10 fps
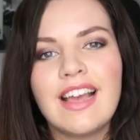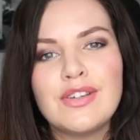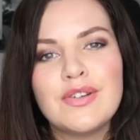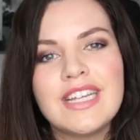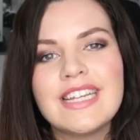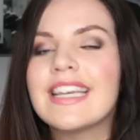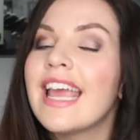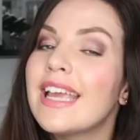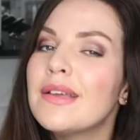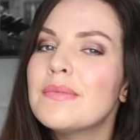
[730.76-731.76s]
unique
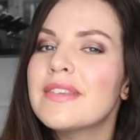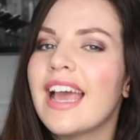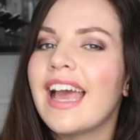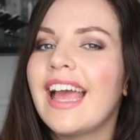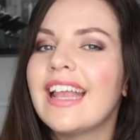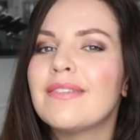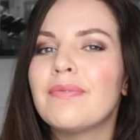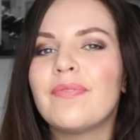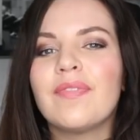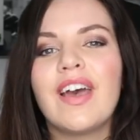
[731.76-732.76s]
names and
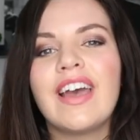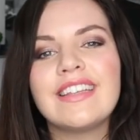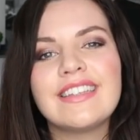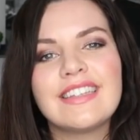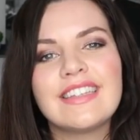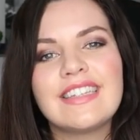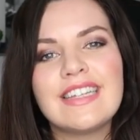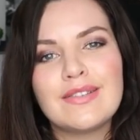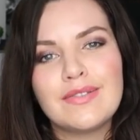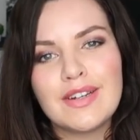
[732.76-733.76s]
I
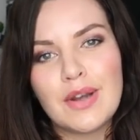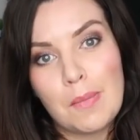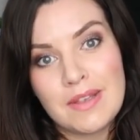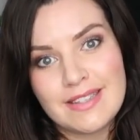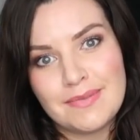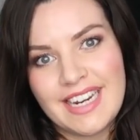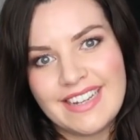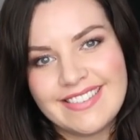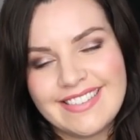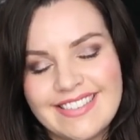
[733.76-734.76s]
didn't want to copy someone
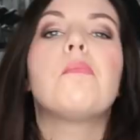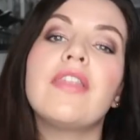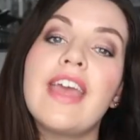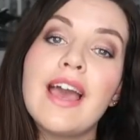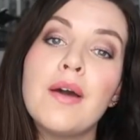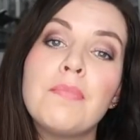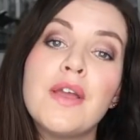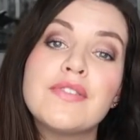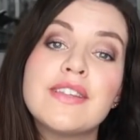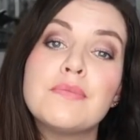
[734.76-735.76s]
else. But they are
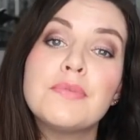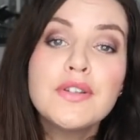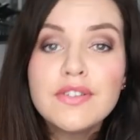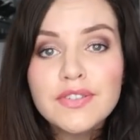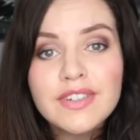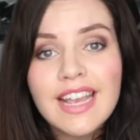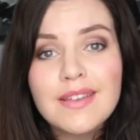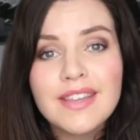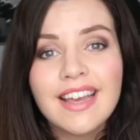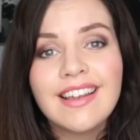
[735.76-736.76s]
both still beautiful
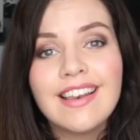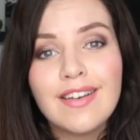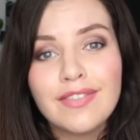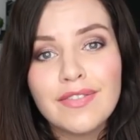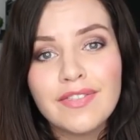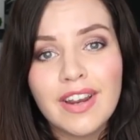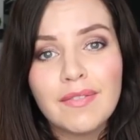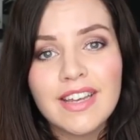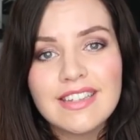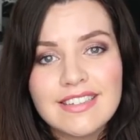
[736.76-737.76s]
names and I love them very
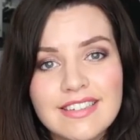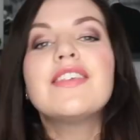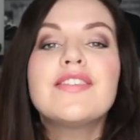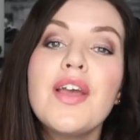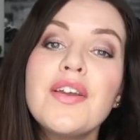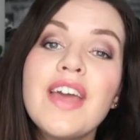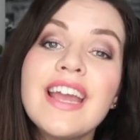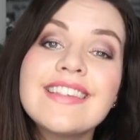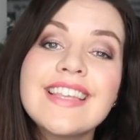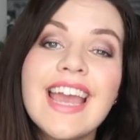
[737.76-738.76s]
much. So
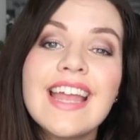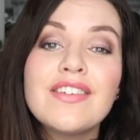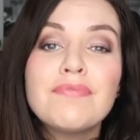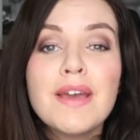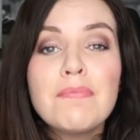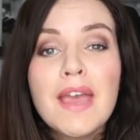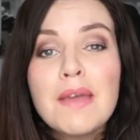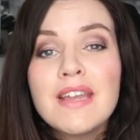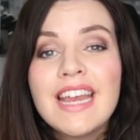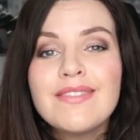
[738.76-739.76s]
that is the end of my
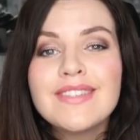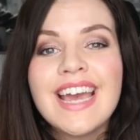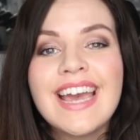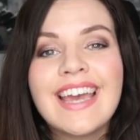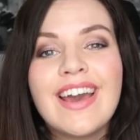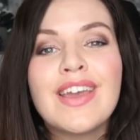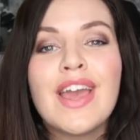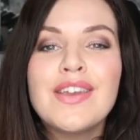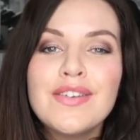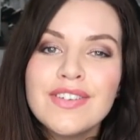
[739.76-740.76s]
baby name tag. I
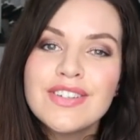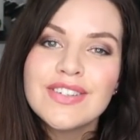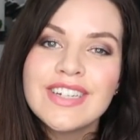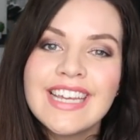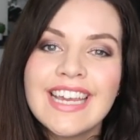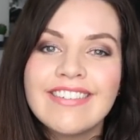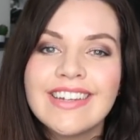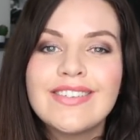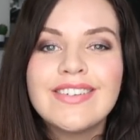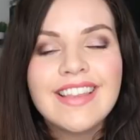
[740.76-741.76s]
hope you've enjoyed
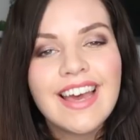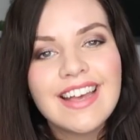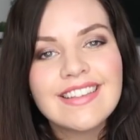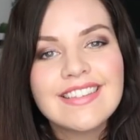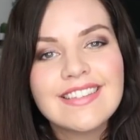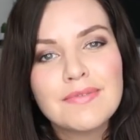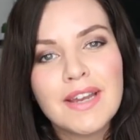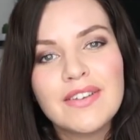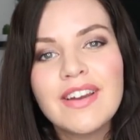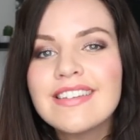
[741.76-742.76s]
hearing all the answers to
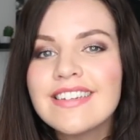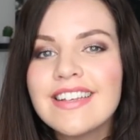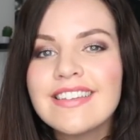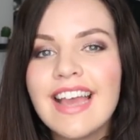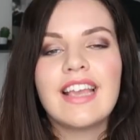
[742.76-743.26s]
my questions